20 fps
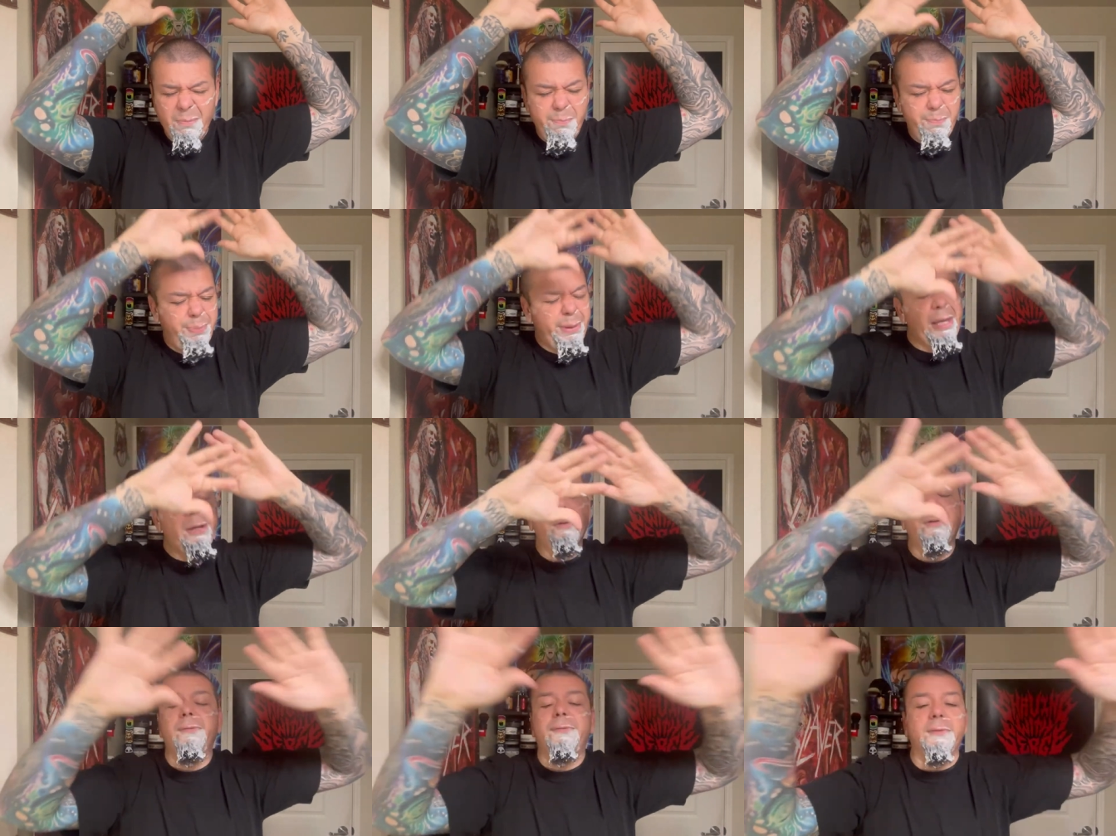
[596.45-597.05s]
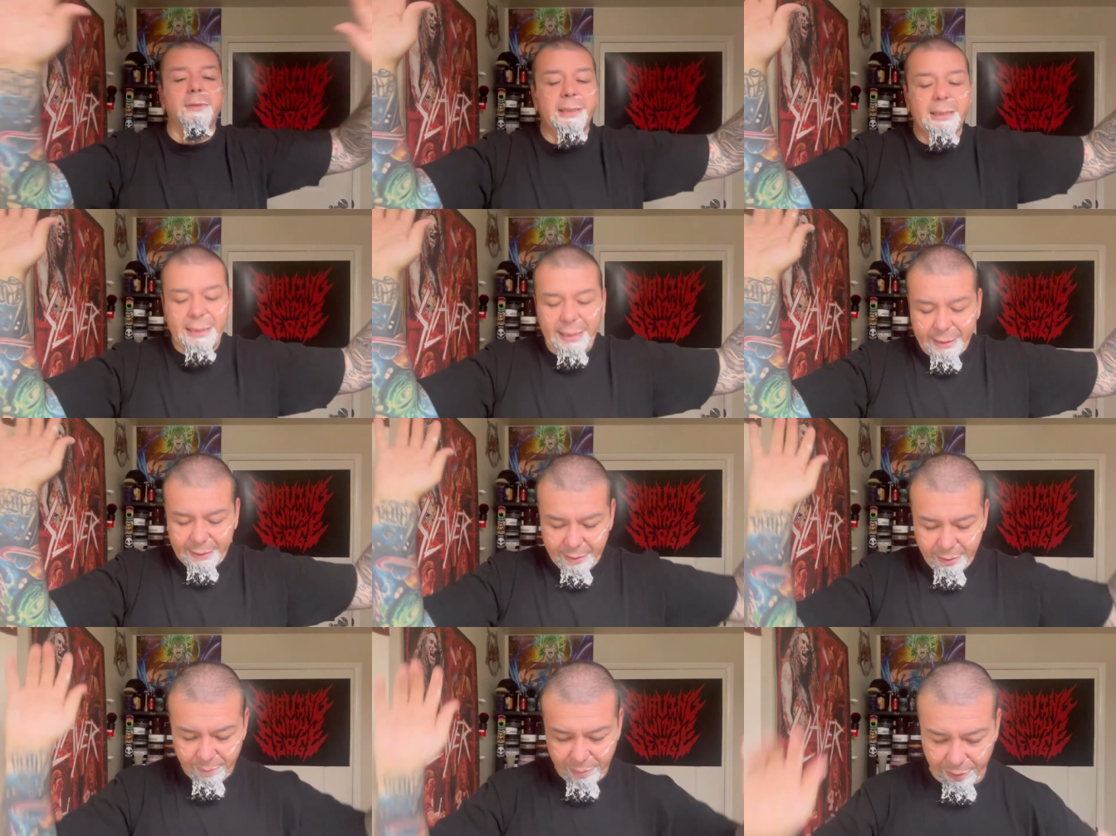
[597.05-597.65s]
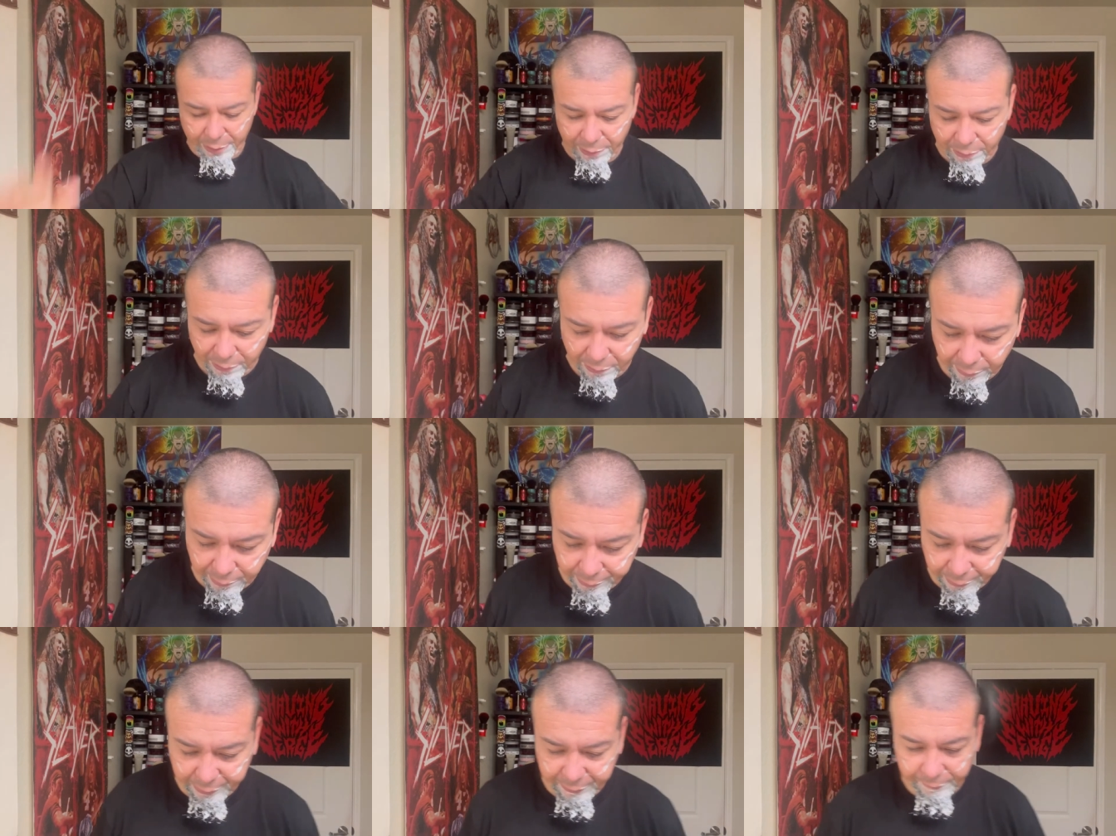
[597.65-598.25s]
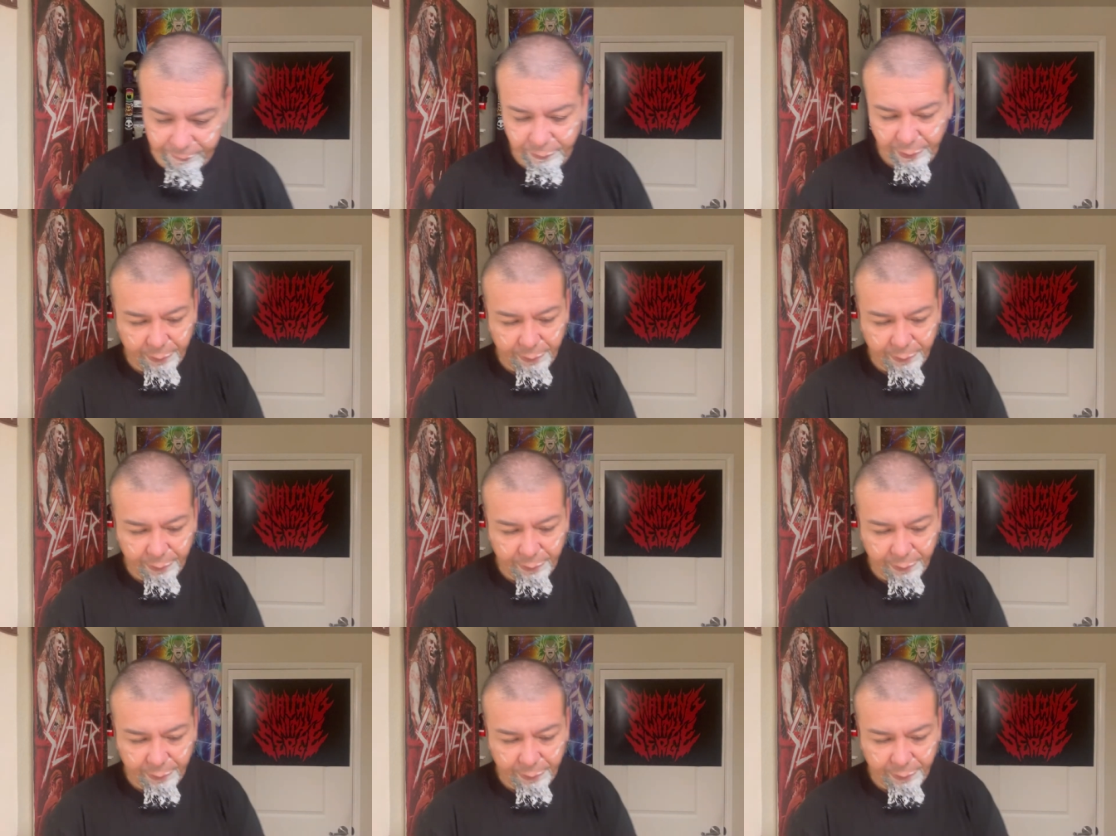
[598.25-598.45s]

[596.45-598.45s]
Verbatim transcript: Beautiful sight to behold of,